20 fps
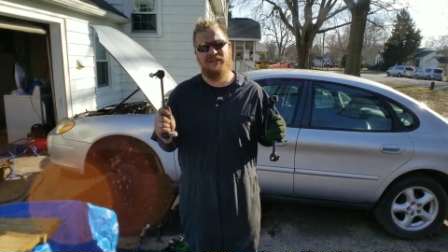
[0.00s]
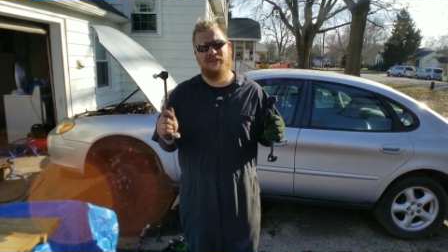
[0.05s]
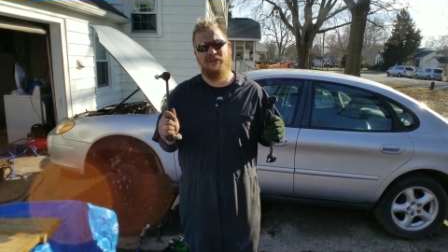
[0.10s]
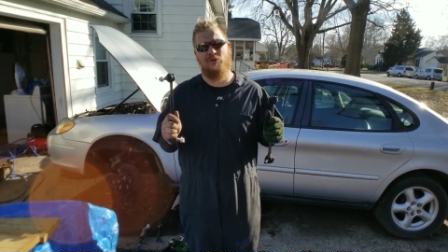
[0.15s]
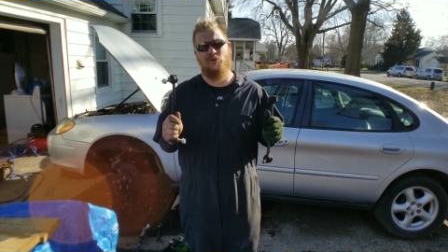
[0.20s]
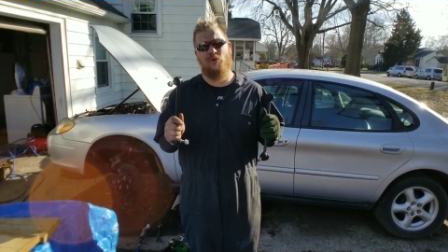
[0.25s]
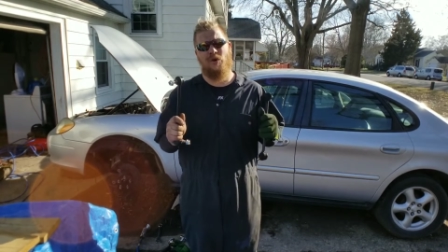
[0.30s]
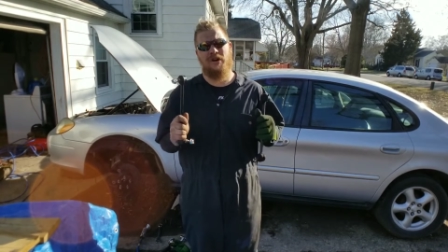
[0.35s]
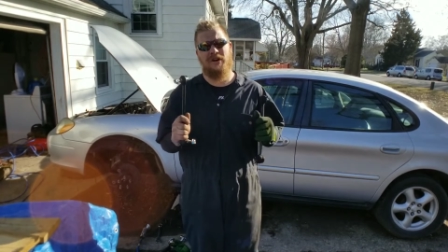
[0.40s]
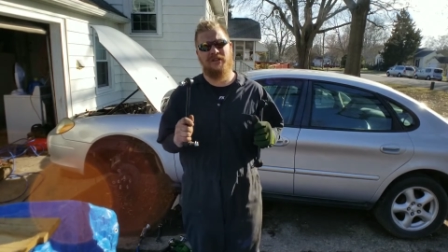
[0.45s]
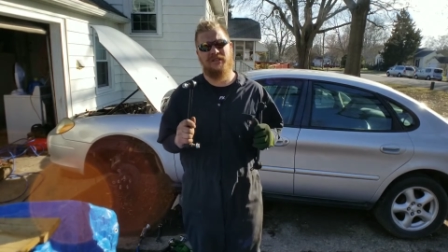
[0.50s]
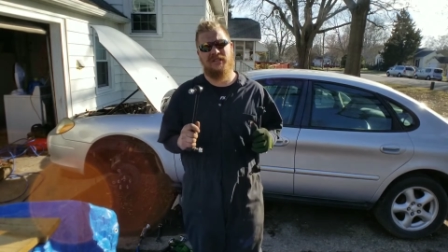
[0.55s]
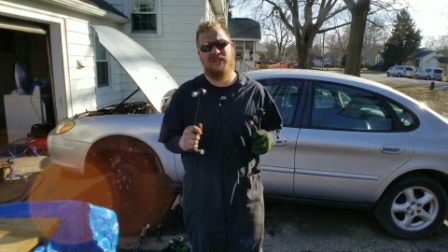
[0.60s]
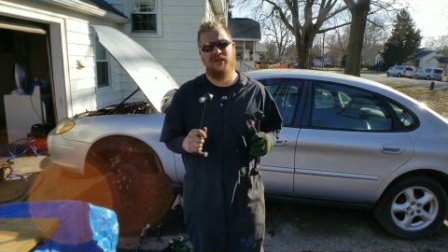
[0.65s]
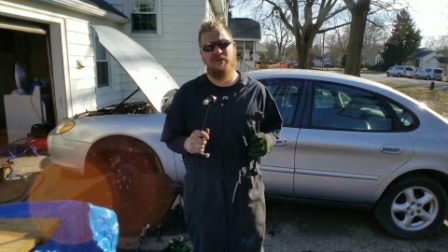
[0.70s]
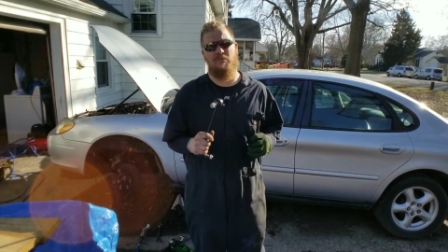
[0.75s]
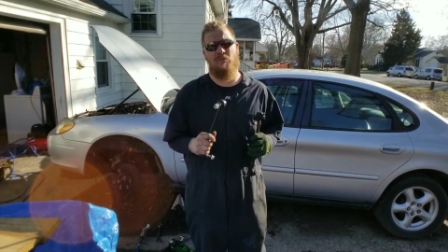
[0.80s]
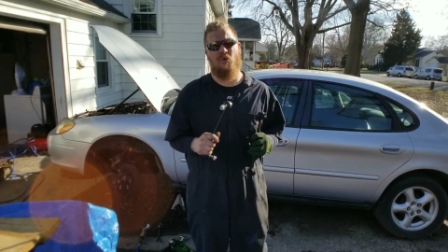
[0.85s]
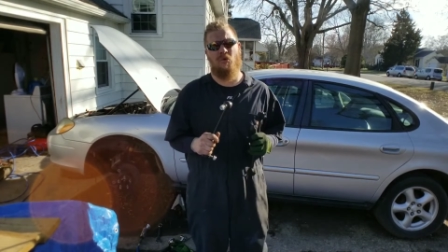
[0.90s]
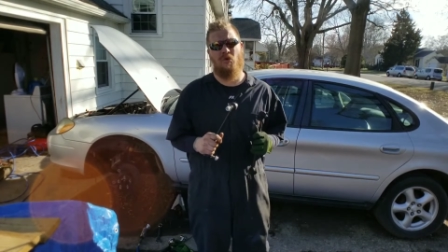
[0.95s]
you want to
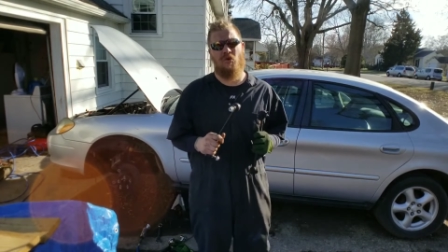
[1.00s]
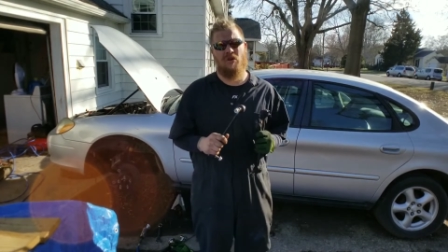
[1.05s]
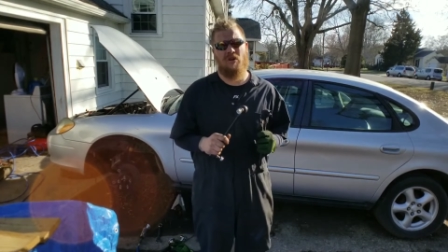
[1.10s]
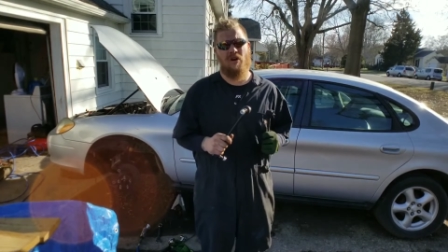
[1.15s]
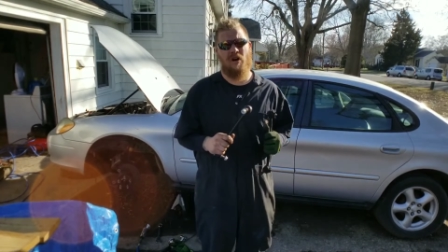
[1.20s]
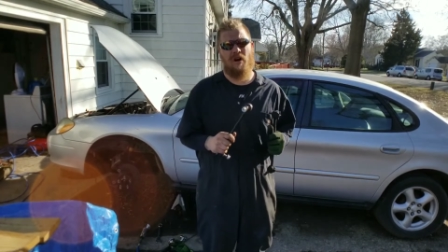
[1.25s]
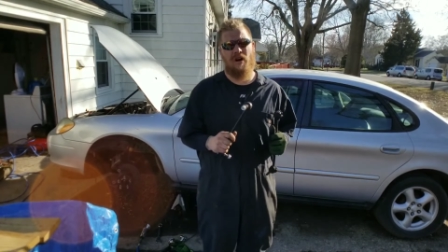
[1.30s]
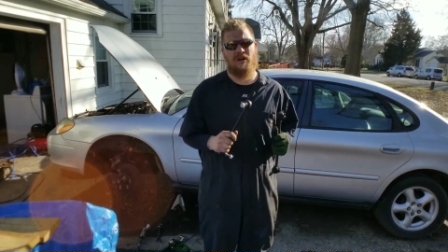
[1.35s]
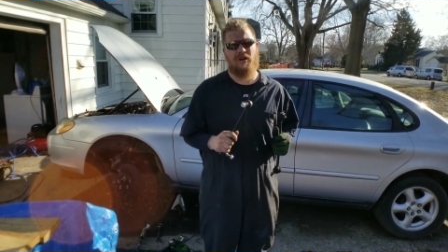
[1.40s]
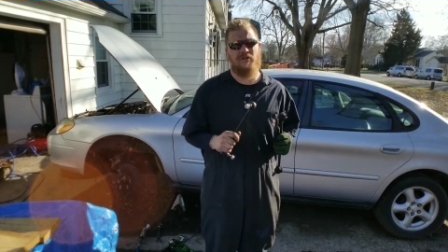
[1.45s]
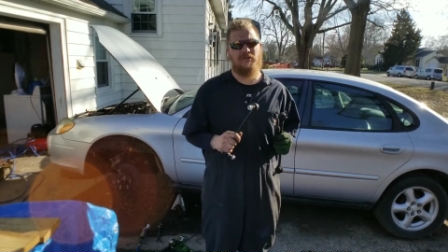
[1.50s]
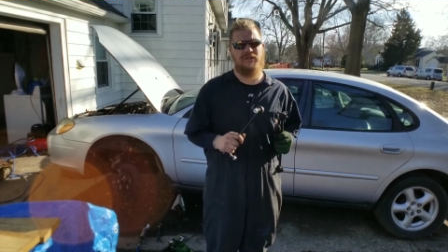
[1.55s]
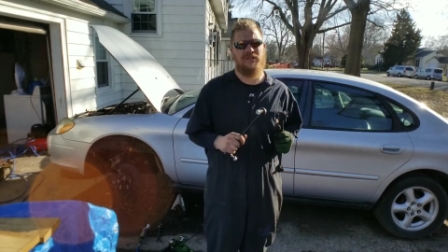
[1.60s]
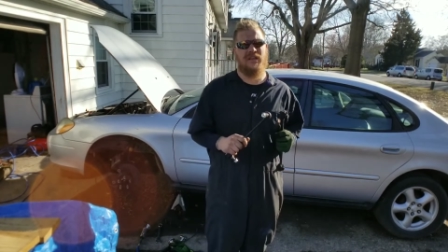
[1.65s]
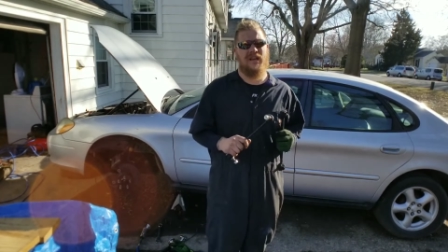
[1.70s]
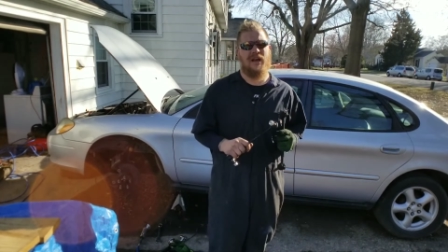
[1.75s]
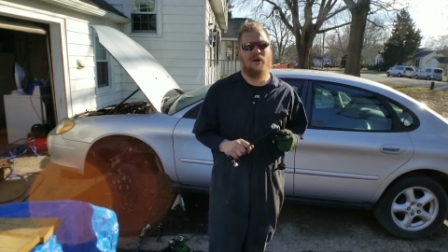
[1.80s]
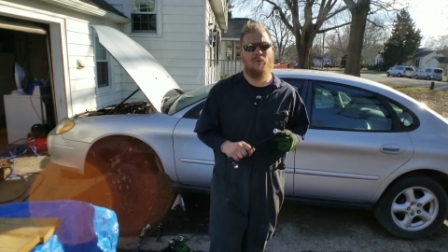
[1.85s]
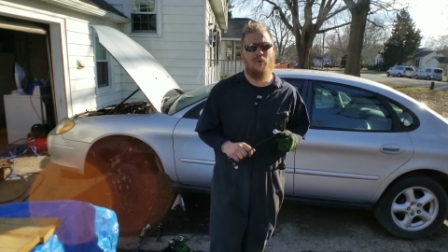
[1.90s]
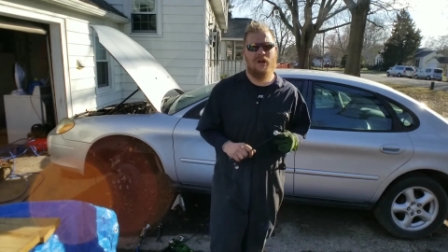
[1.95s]
see more auto
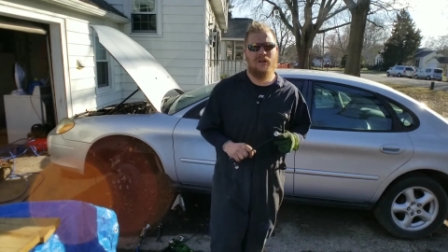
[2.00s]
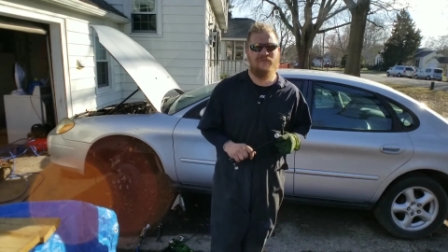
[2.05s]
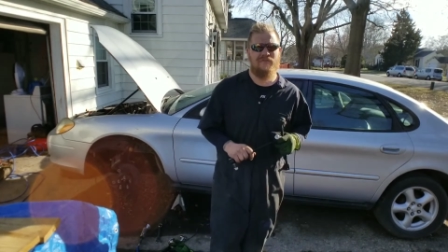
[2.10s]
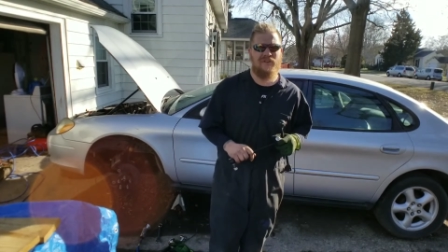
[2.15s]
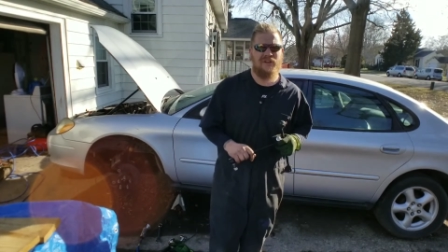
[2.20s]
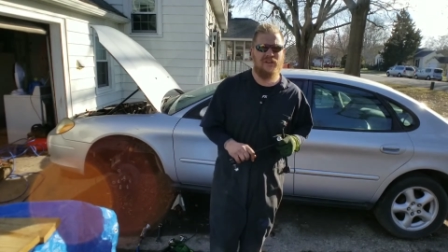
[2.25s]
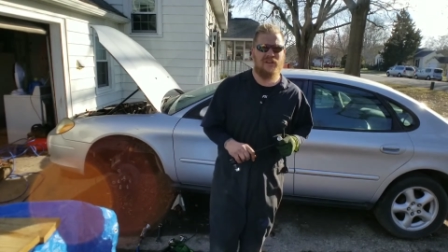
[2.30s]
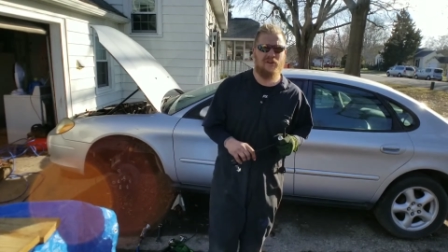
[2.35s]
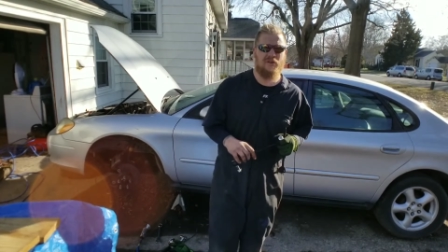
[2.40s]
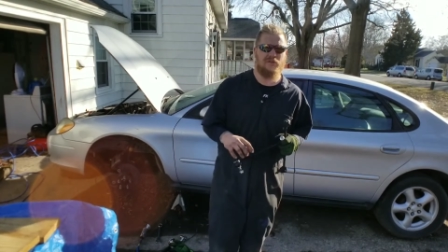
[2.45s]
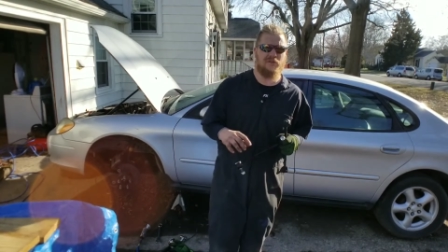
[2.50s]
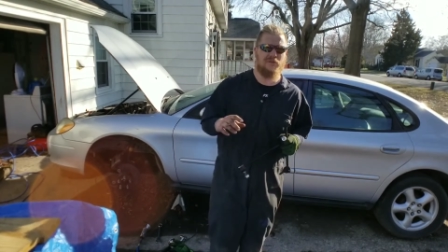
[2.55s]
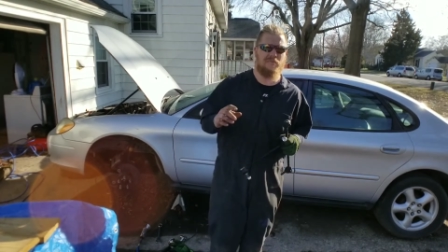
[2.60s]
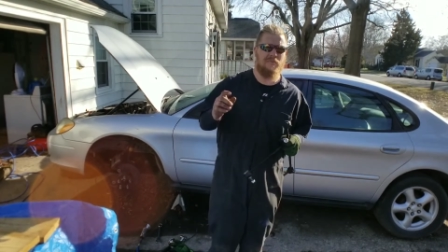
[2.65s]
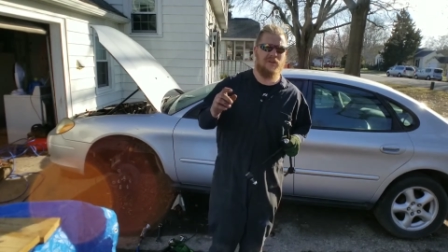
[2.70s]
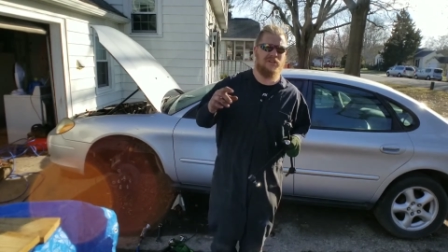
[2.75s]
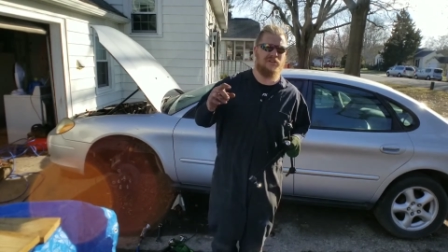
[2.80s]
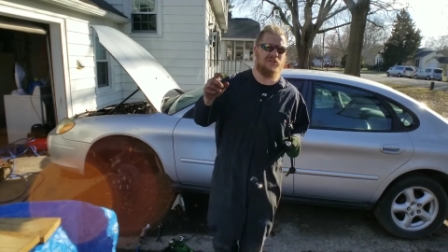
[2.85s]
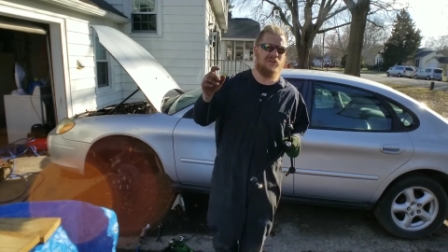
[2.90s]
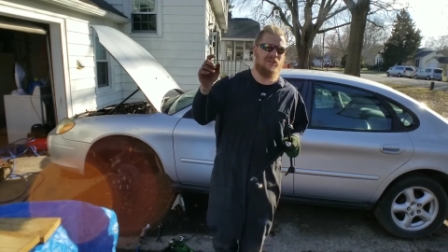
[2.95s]
DIY videos,
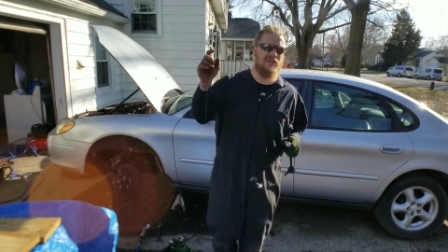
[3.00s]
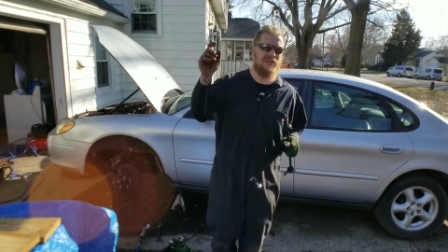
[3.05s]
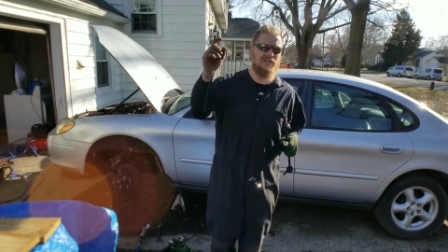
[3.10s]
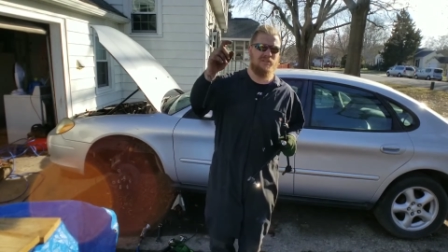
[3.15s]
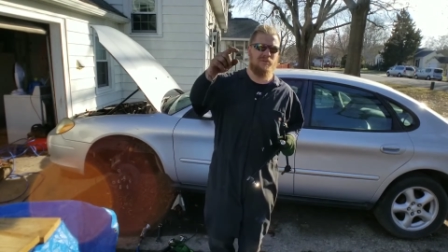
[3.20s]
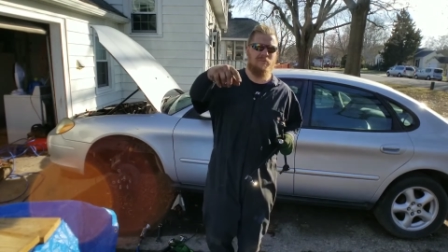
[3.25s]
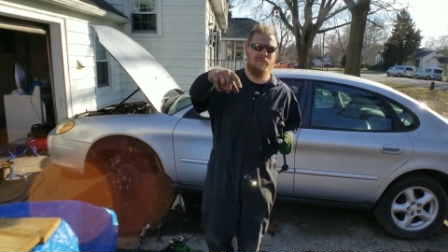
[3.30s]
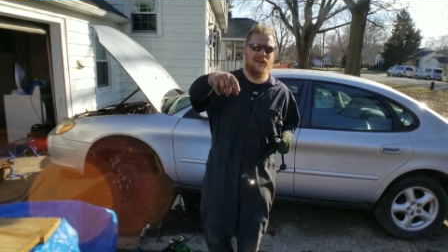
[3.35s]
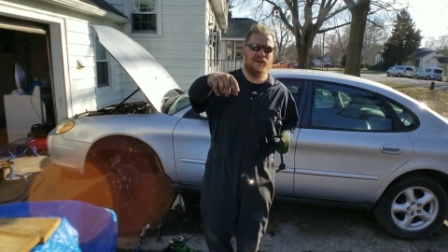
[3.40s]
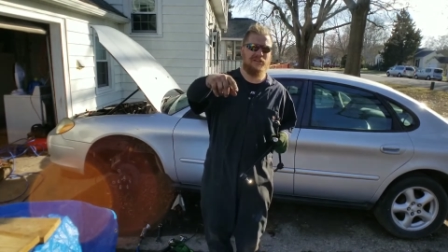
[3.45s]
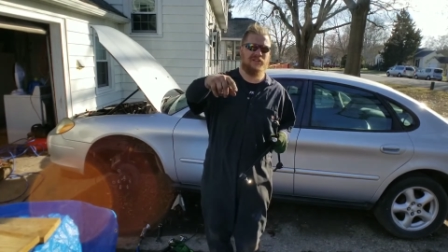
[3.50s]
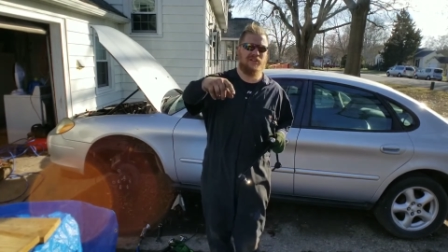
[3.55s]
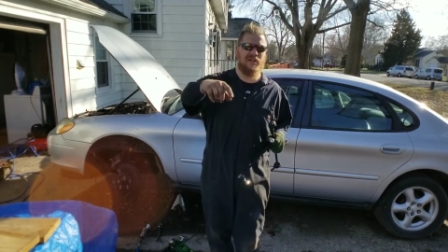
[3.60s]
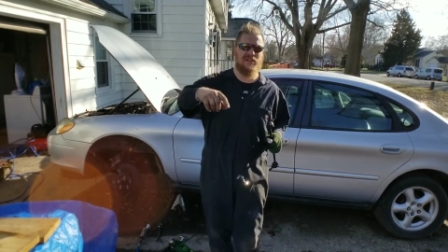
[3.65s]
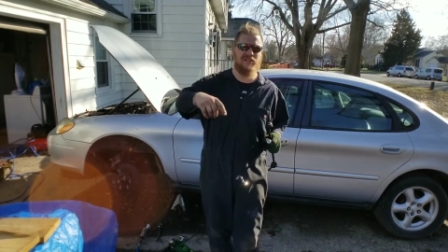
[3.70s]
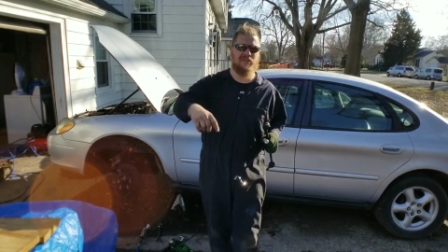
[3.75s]
make sure you smash that